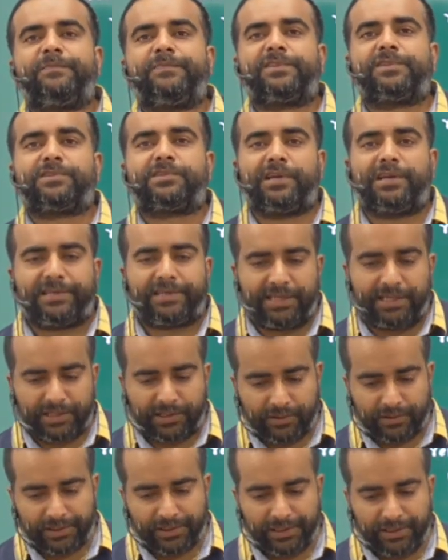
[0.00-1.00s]
So I'll take
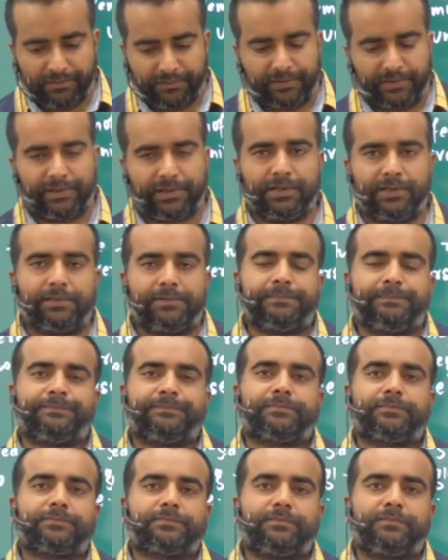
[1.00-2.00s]
your leave here.
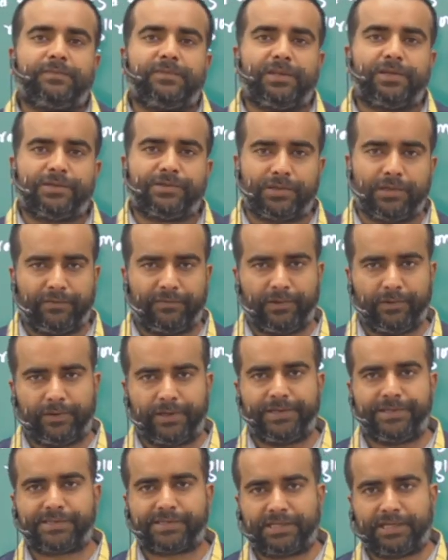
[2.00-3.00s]
So
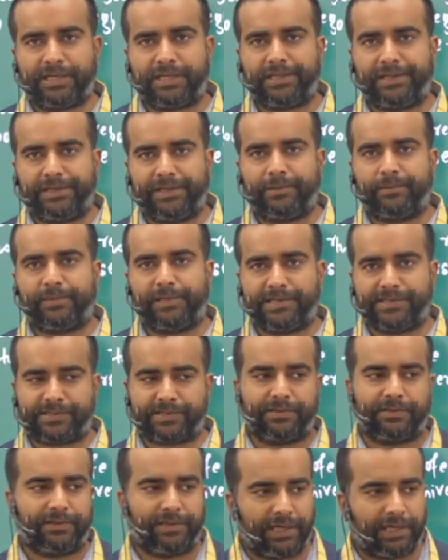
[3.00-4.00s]
everyone stay healthy and blessed.
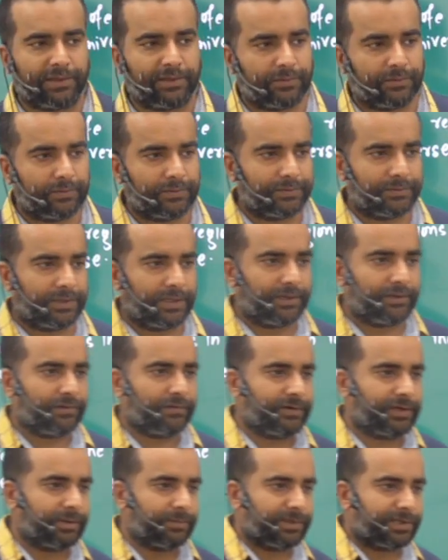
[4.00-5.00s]
Thank you. Thank you
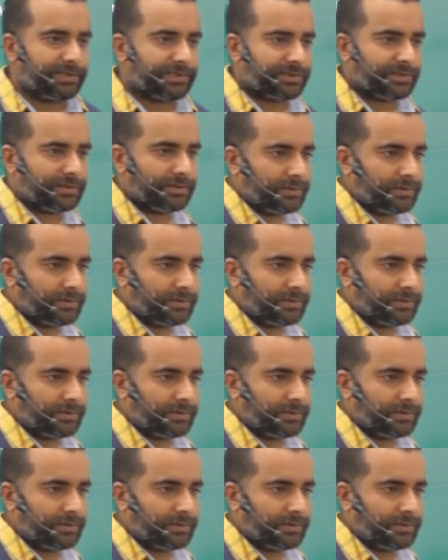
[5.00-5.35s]
very much.